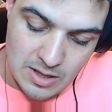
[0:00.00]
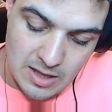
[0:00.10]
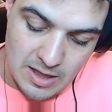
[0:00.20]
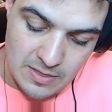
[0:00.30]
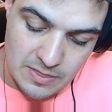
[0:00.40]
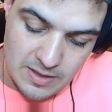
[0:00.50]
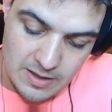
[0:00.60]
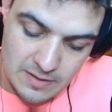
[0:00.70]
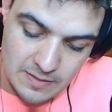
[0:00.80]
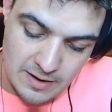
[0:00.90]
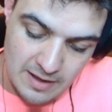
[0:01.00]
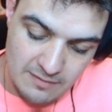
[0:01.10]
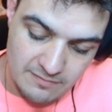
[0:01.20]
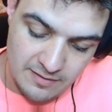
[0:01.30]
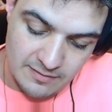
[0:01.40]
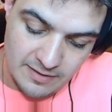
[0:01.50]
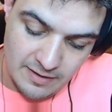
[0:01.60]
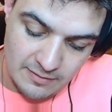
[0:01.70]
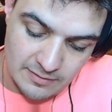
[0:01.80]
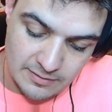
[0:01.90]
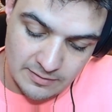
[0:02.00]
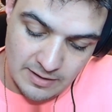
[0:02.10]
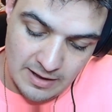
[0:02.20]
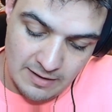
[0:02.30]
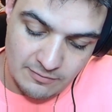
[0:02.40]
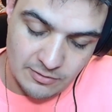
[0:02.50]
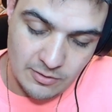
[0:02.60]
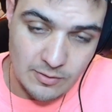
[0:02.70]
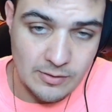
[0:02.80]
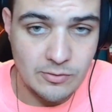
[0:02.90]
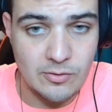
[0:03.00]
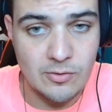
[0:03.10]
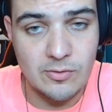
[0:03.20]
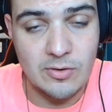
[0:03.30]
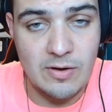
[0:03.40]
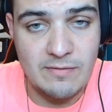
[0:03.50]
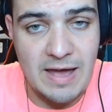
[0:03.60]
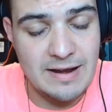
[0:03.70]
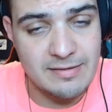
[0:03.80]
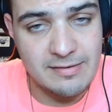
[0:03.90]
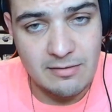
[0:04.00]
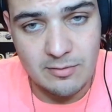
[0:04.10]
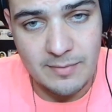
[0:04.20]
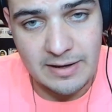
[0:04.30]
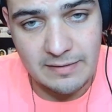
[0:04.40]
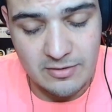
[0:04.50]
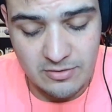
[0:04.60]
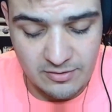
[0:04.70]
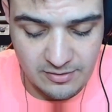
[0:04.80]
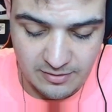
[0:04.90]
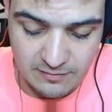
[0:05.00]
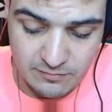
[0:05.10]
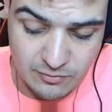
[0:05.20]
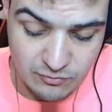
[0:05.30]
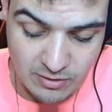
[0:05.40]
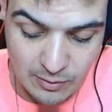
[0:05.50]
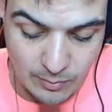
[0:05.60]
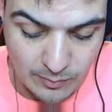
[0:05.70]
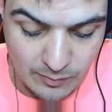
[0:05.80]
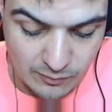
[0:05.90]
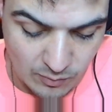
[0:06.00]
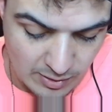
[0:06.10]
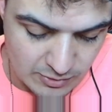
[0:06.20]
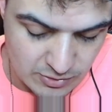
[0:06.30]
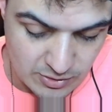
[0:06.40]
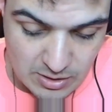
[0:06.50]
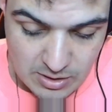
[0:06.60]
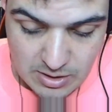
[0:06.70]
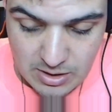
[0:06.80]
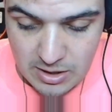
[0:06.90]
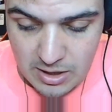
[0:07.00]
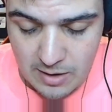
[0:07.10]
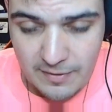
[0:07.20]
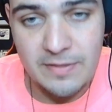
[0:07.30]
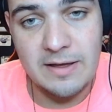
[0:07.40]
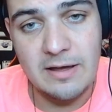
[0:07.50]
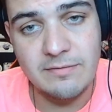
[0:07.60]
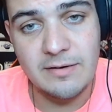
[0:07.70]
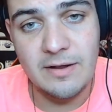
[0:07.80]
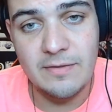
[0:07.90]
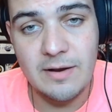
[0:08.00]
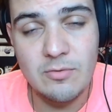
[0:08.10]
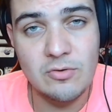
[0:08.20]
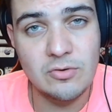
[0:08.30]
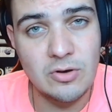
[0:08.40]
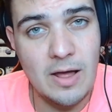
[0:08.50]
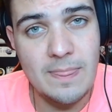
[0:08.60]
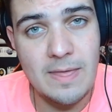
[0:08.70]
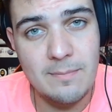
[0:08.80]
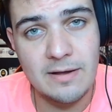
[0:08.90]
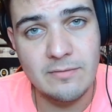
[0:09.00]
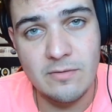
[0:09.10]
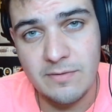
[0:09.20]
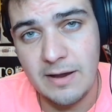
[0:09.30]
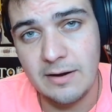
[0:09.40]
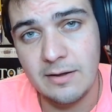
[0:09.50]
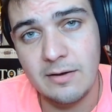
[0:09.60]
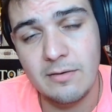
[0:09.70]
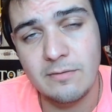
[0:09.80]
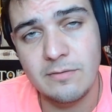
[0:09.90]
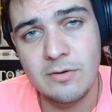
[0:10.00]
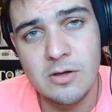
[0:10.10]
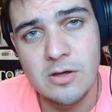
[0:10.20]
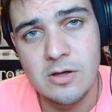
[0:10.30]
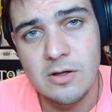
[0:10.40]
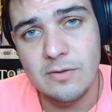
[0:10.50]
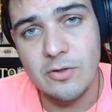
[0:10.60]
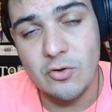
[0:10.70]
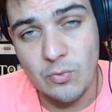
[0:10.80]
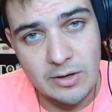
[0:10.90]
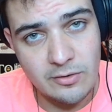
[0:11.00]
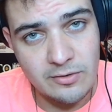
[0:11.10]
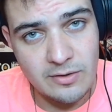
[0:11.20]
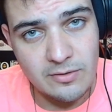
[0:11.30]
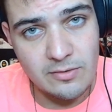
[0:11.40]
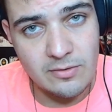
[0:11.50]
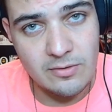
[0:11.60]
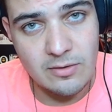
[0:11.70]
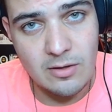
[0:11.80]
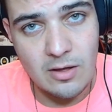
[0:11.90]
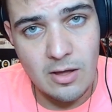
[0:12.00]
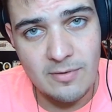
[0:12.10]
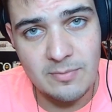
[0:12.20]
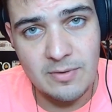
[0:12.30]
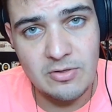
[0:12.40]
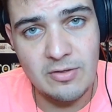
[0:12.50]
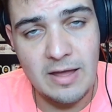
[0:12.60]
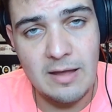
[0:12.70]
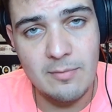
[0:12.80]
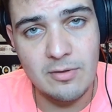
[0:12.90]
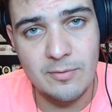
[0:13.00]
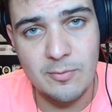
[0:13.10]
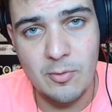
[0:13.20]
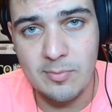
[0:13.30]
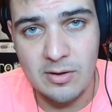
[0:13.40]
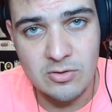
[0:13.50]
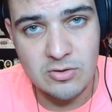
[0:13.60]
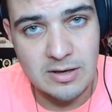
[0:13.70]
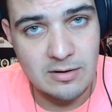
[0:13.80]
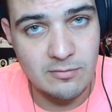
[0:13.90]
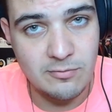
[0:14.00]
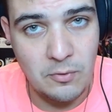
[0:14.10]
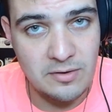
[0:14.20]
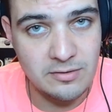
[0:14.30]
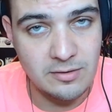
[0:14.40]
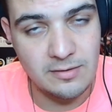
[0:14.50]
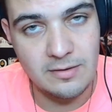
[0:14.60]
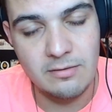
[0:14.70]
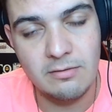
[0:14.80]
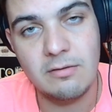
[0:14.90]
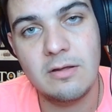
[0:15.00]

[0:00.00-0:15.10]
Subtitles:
think that I have found out after going through, I've added several to my collection since I first tried Werewolf Wash. I think I found out that I'm just not that big of a fan of the sweeter scents as much as I am some of the more pungent and foresty scents.